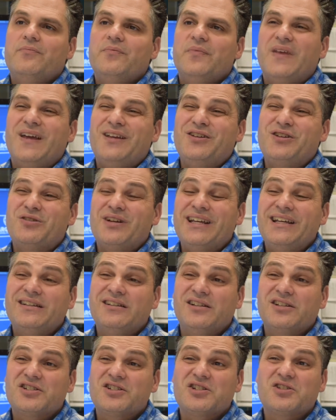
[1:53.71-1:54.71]
that your
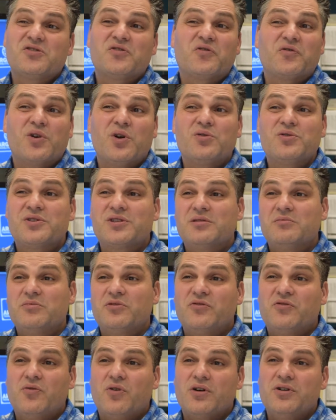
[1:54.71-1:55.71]
English is frozen
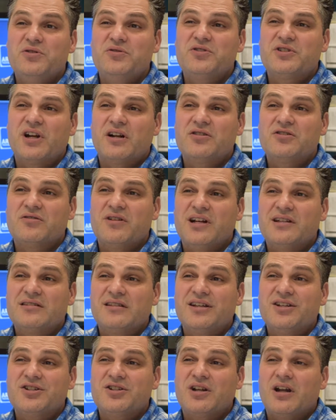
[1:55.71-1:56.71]
before you start
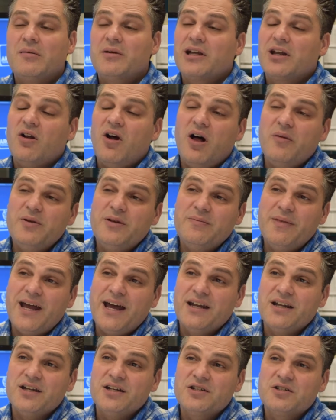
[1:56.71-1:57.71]
translation. It can all be
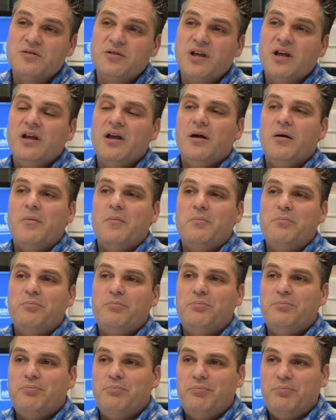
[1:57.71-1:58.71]
managed,
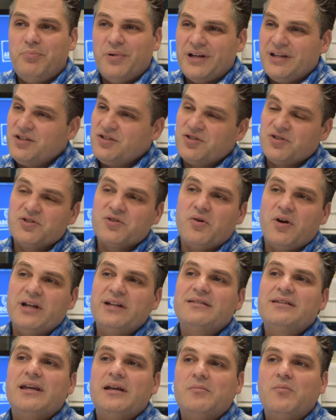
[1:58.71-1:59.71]
but it's just going to
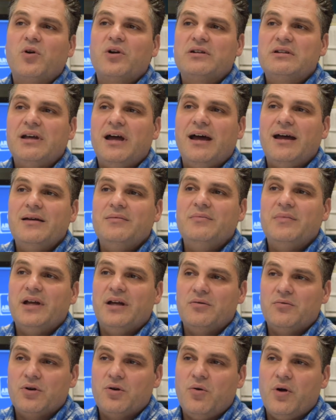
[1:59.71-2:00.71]
take more time
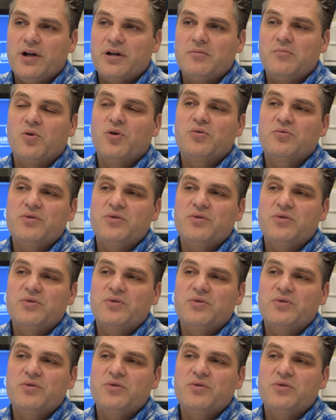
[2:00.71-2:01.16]
and require more